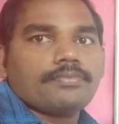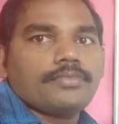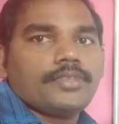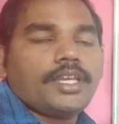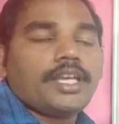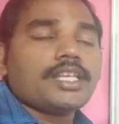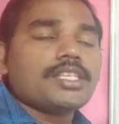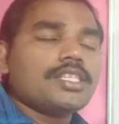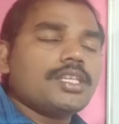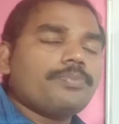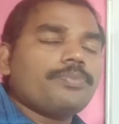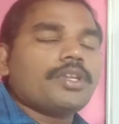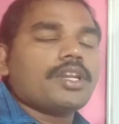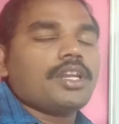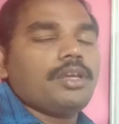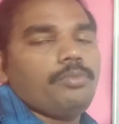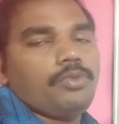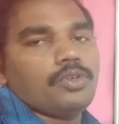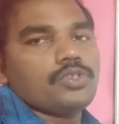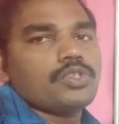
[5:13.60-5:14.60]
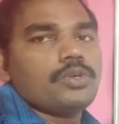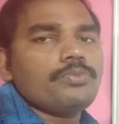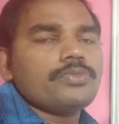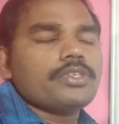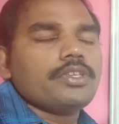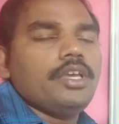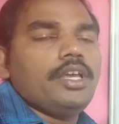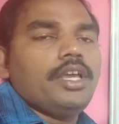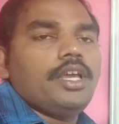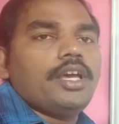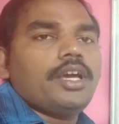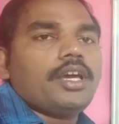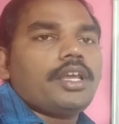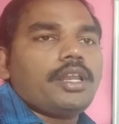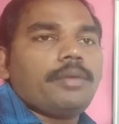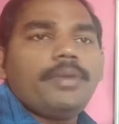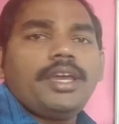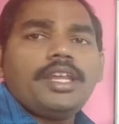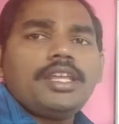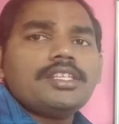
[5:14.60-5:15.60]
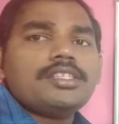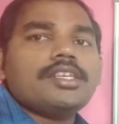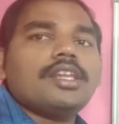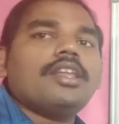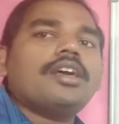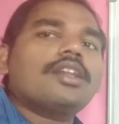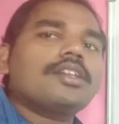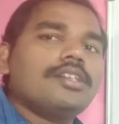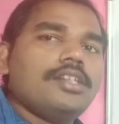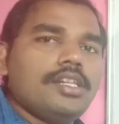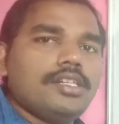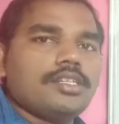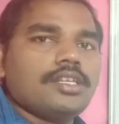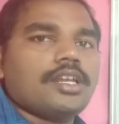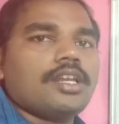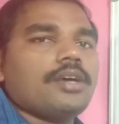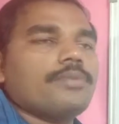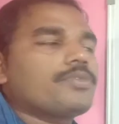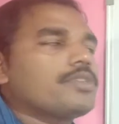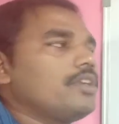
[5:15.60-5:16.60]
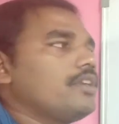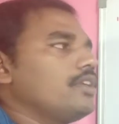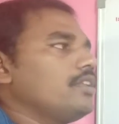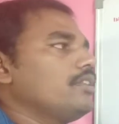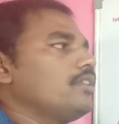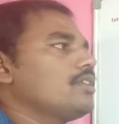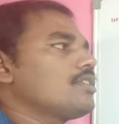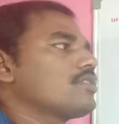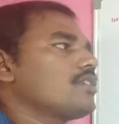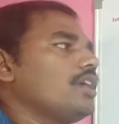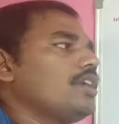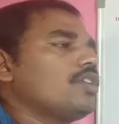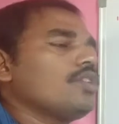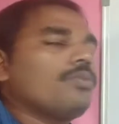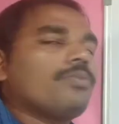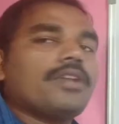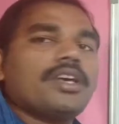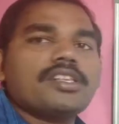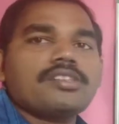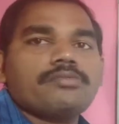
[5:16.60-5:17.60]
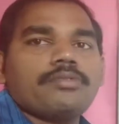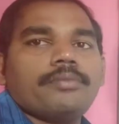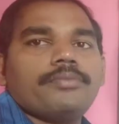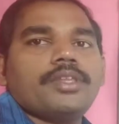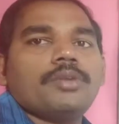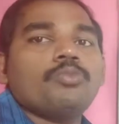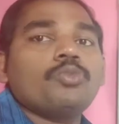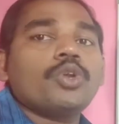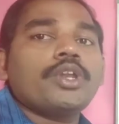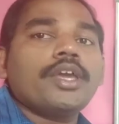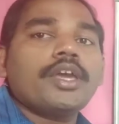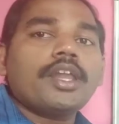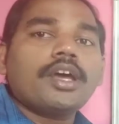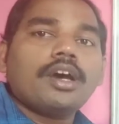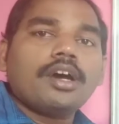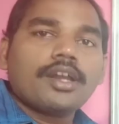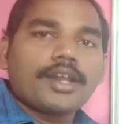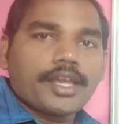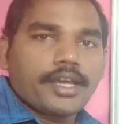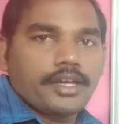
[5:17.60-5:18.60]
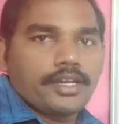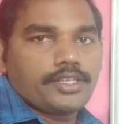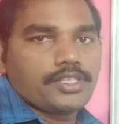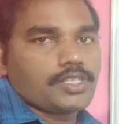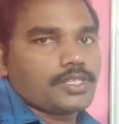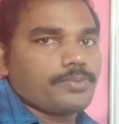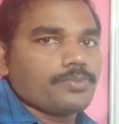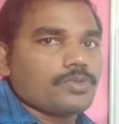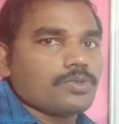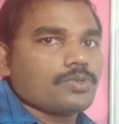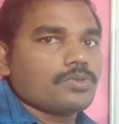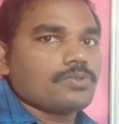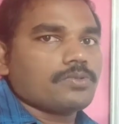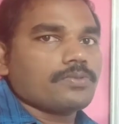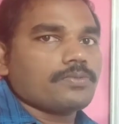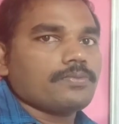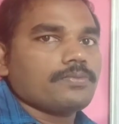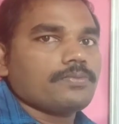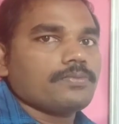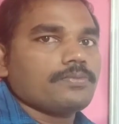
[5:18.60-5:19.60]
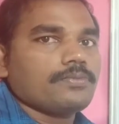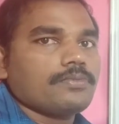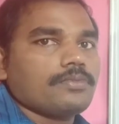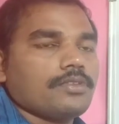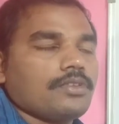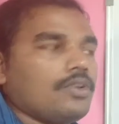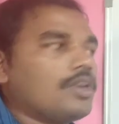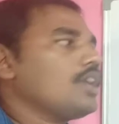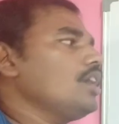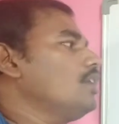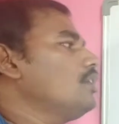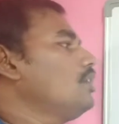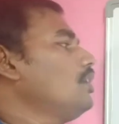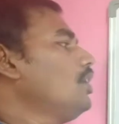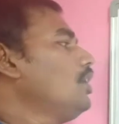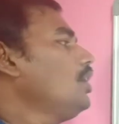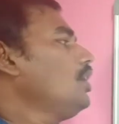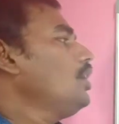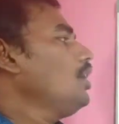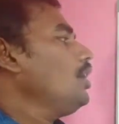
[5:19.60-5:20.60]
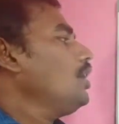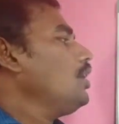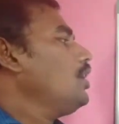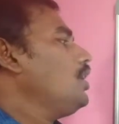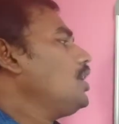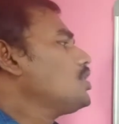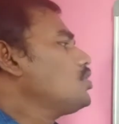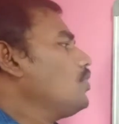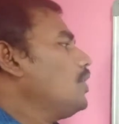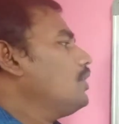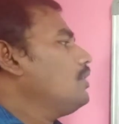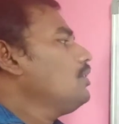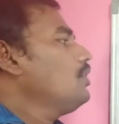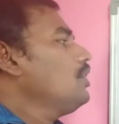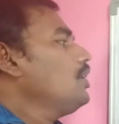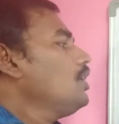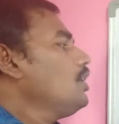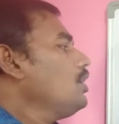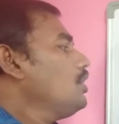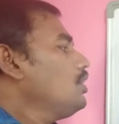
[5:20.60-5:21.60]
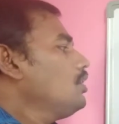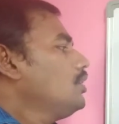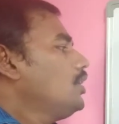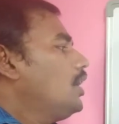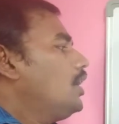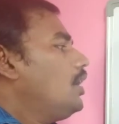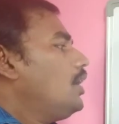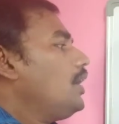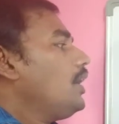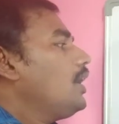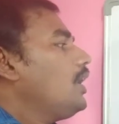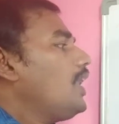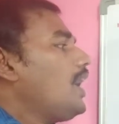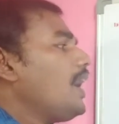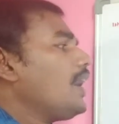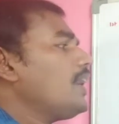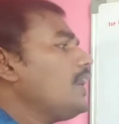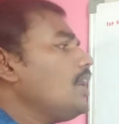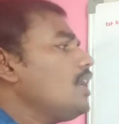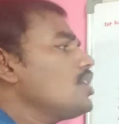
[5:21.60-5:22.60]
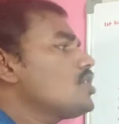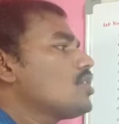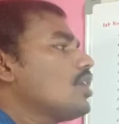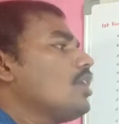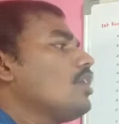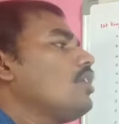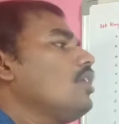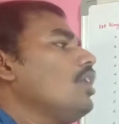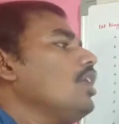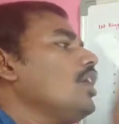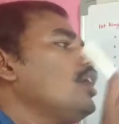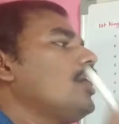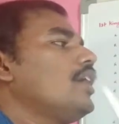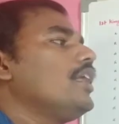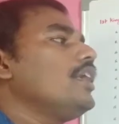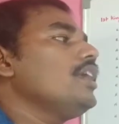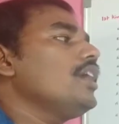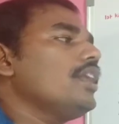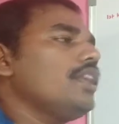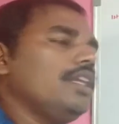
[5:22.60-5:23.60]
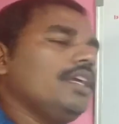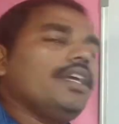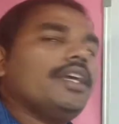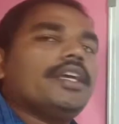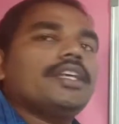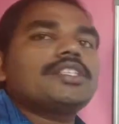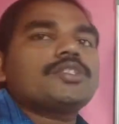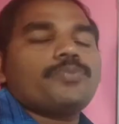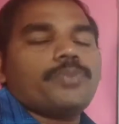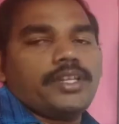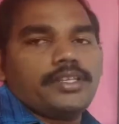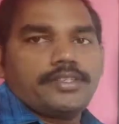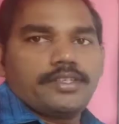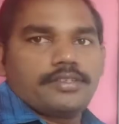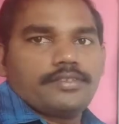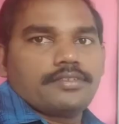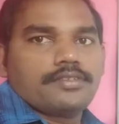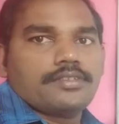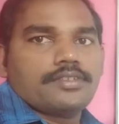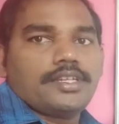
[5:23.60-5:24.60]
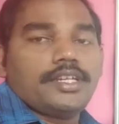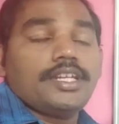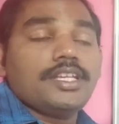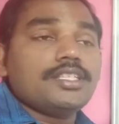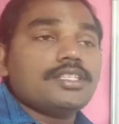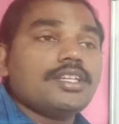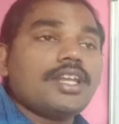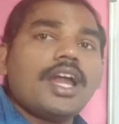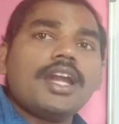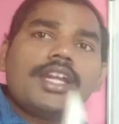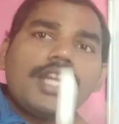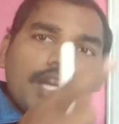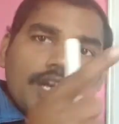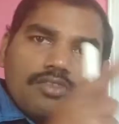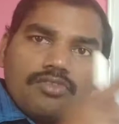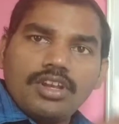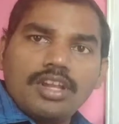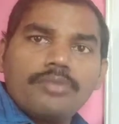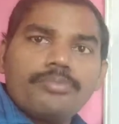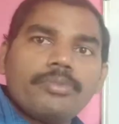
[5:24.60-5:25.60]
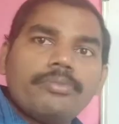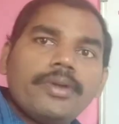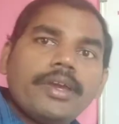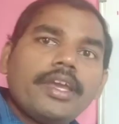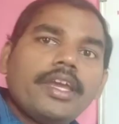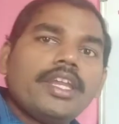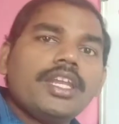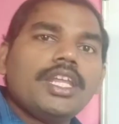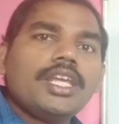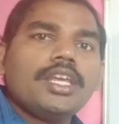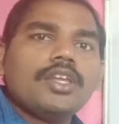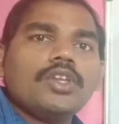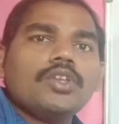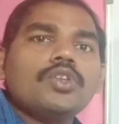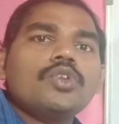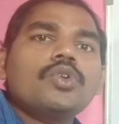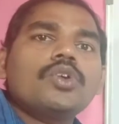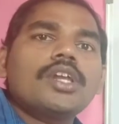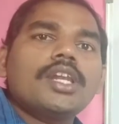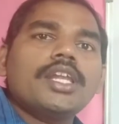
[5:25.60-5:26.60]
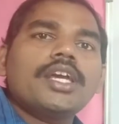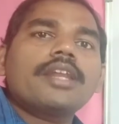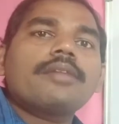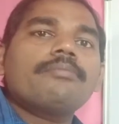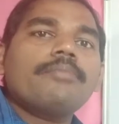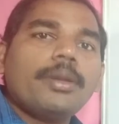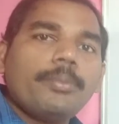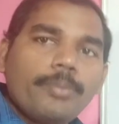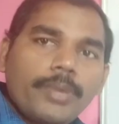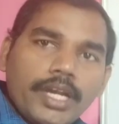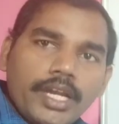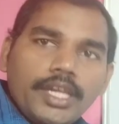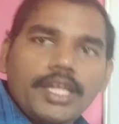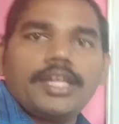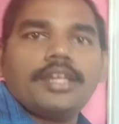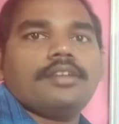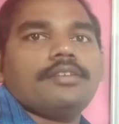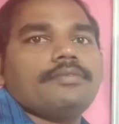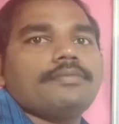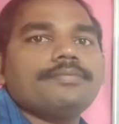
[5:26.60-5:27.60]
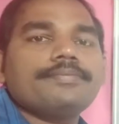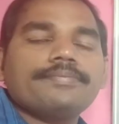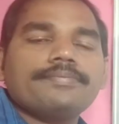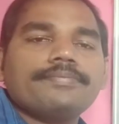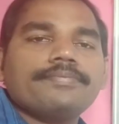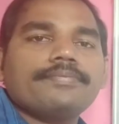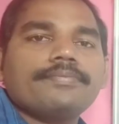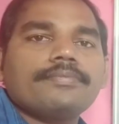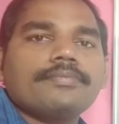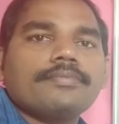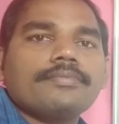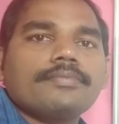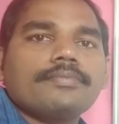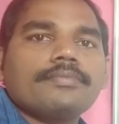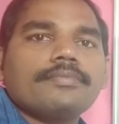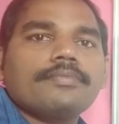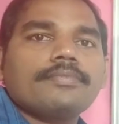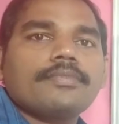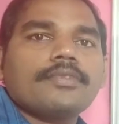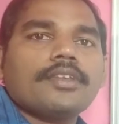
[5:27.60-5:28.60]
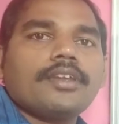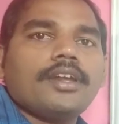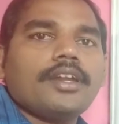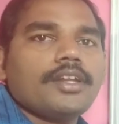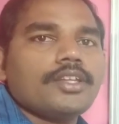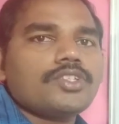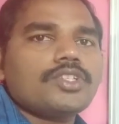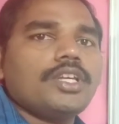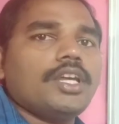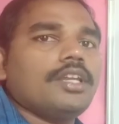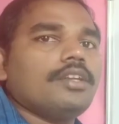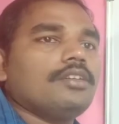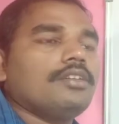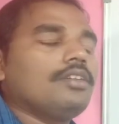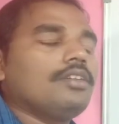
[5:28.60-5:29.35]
Except ribosomes, remaining cell organelles are absent in the cytoplasm of the Monera organisms. Okay. Next one. The naked circular DNA is present. It is not enveloped by any nuclear membrane. Understand?